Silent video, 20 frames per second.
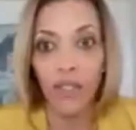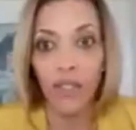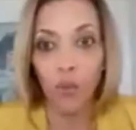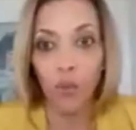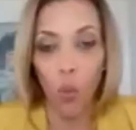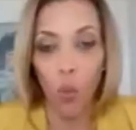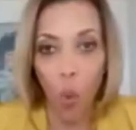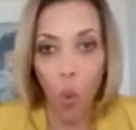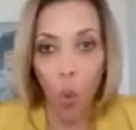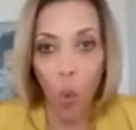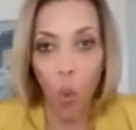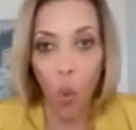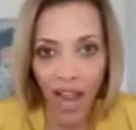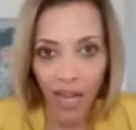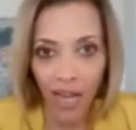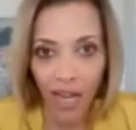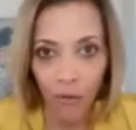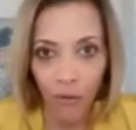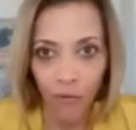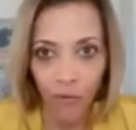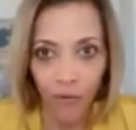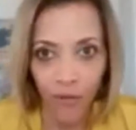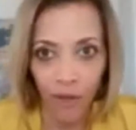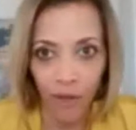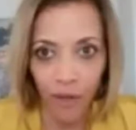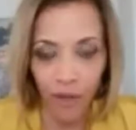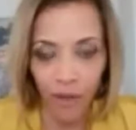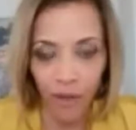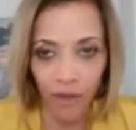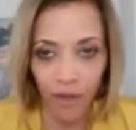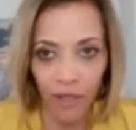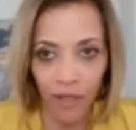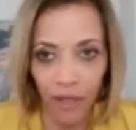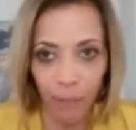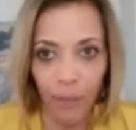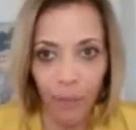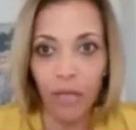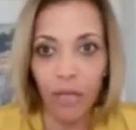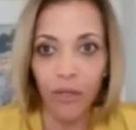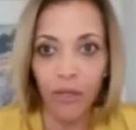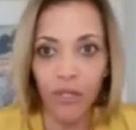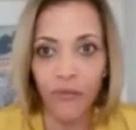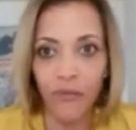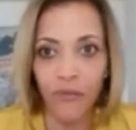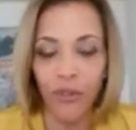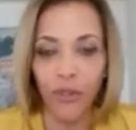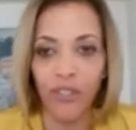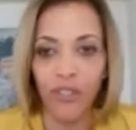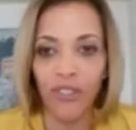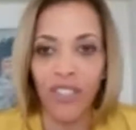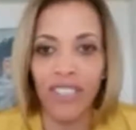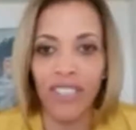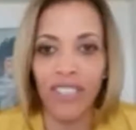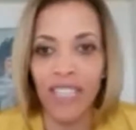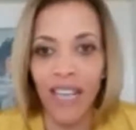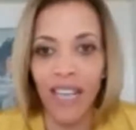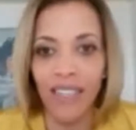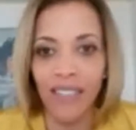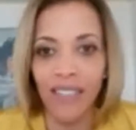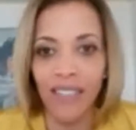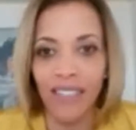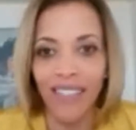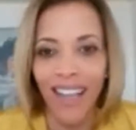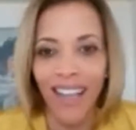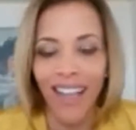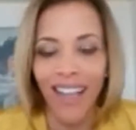one of the pillars for your success